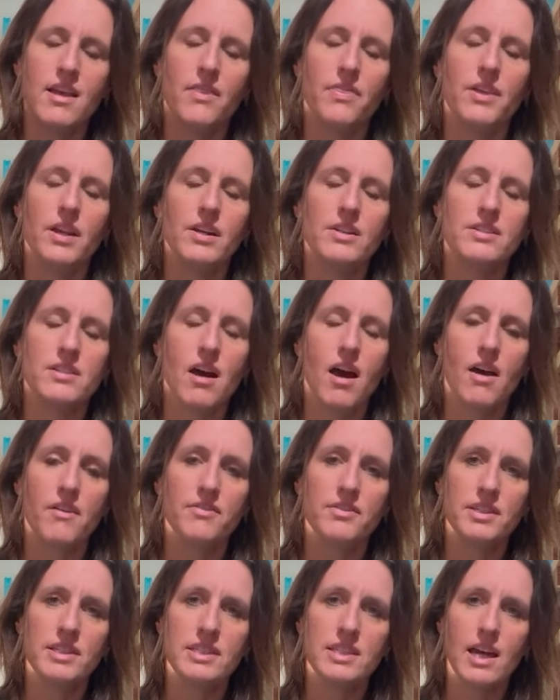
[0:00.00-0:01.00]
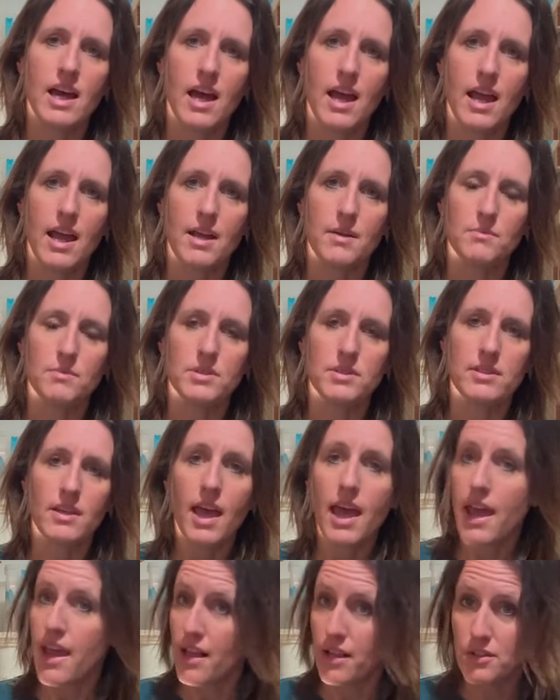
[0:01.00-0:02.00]
There's oftentimes
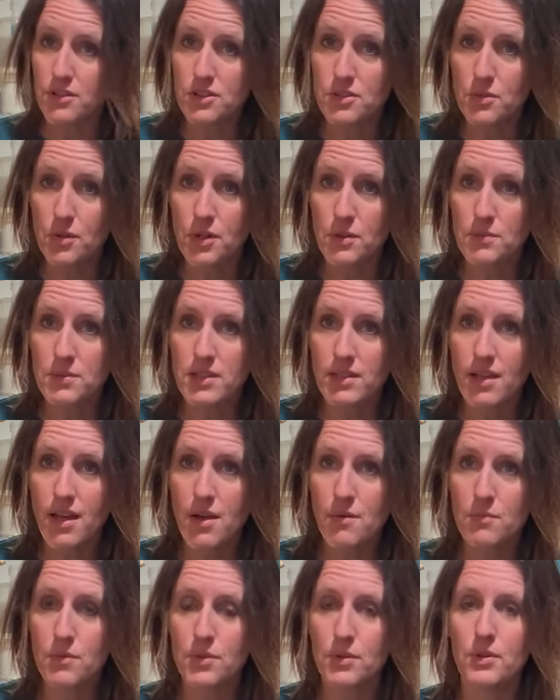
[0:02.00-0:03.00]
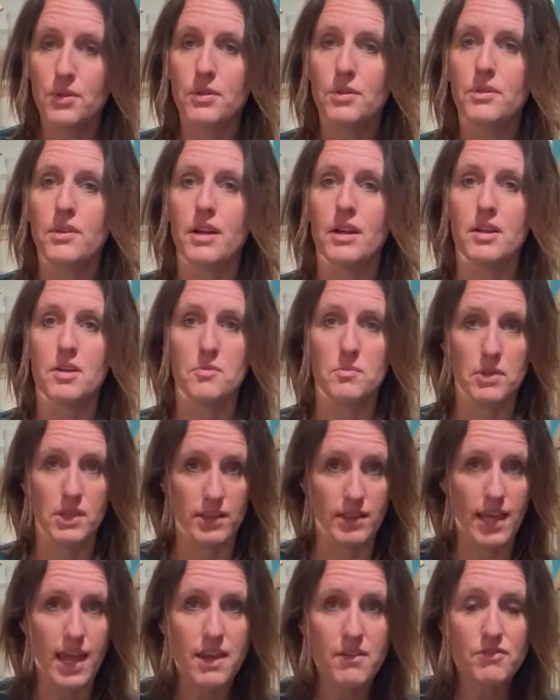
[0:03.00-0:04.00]
hailstorms that come through. There can be
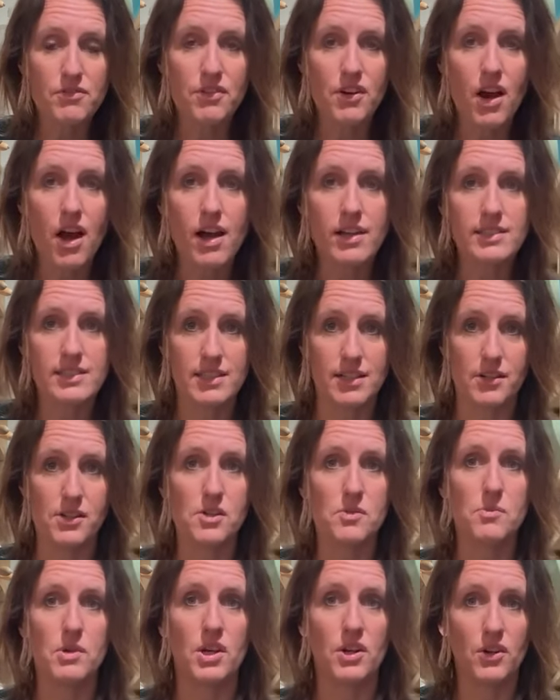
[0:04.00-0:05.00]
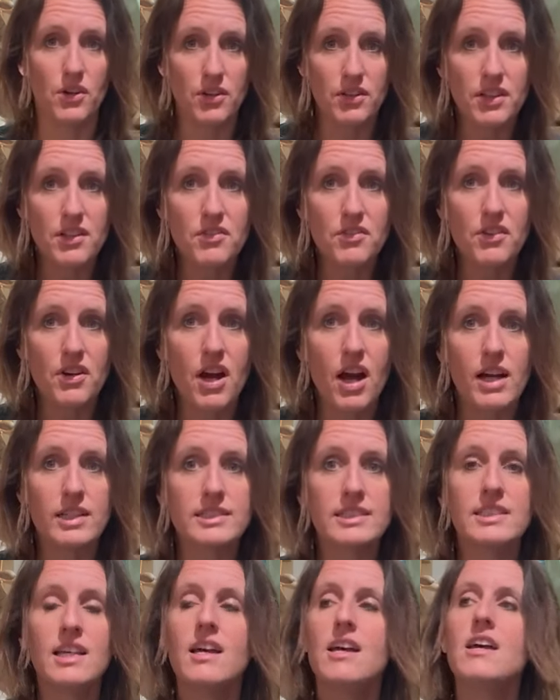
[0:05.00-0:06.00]
late frost. There can be early
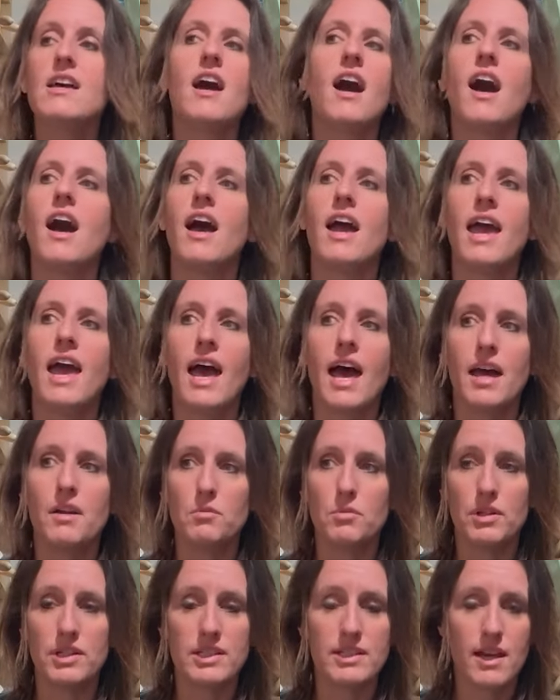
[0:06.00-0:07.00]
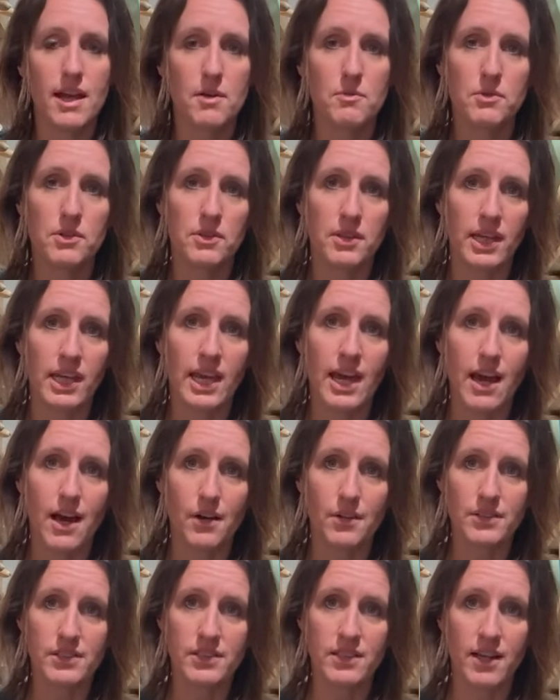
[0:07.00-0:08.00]
frost. I had one time when the
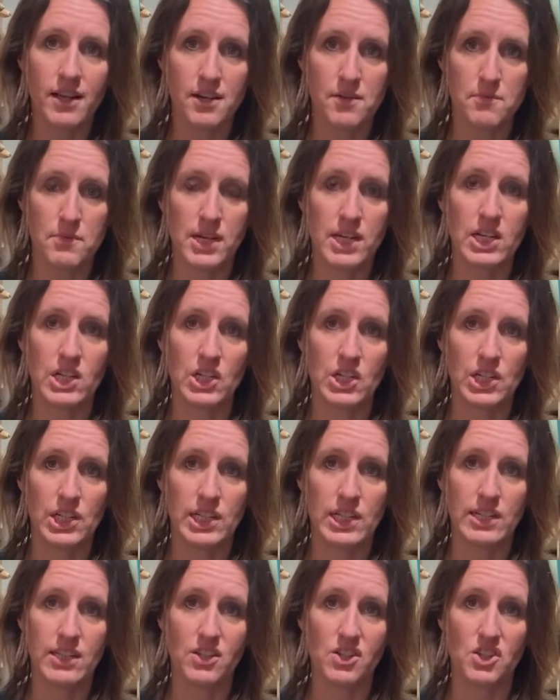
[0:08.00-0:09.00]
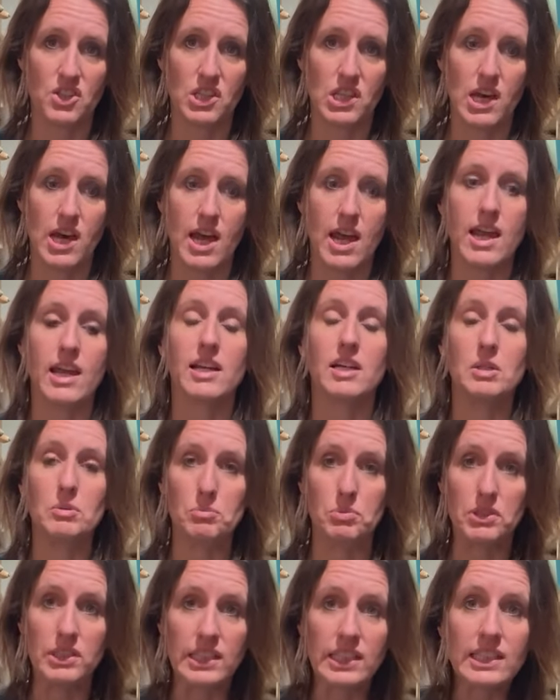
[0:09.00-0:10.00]
cows got in my garden in July and
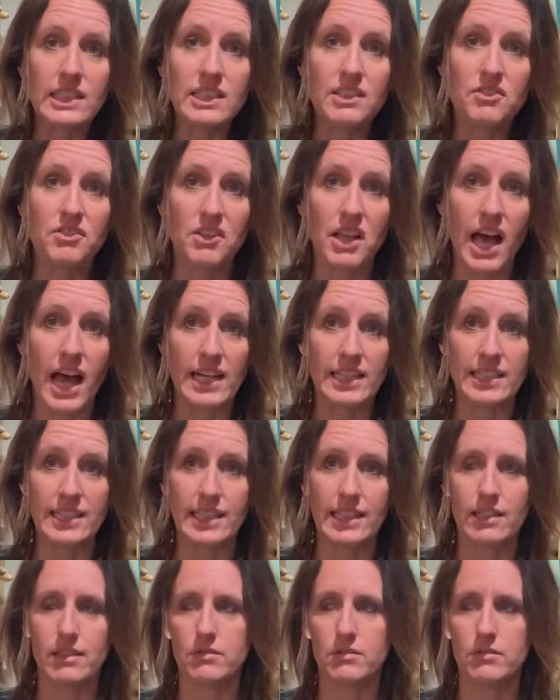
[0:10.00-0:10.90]
completely flattened it.